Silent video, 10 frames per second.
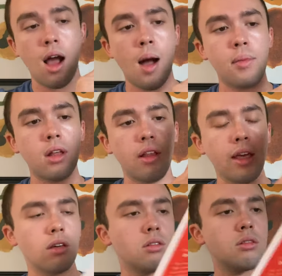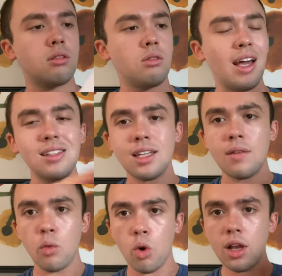I'm gonna like, I guess it's kind
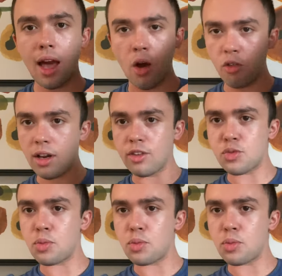of a workout reading this